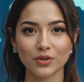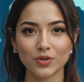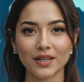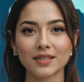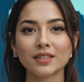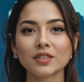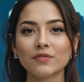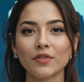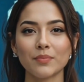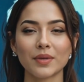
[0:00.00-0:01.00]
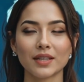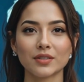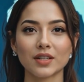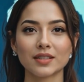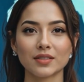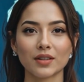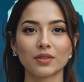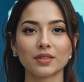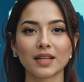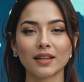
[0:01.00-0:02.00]
you transition from being just
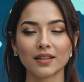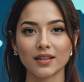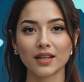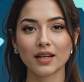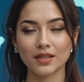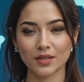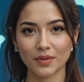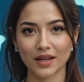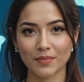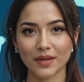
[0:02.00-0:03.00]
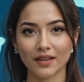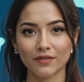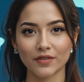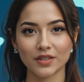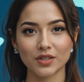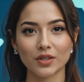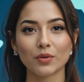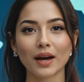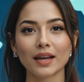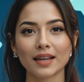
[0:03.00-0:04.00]
another seller to becoming an officially
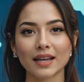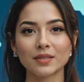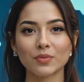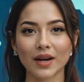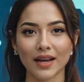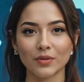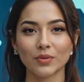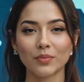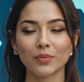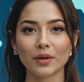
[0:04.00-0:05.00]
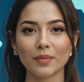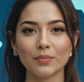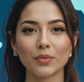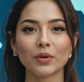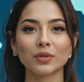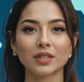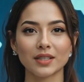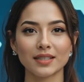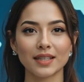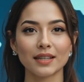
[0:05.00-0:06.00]
recognized brand with premium
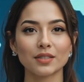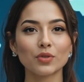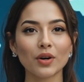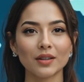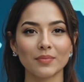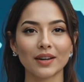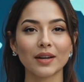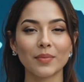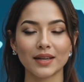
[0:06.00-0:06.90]
privileges and stronger market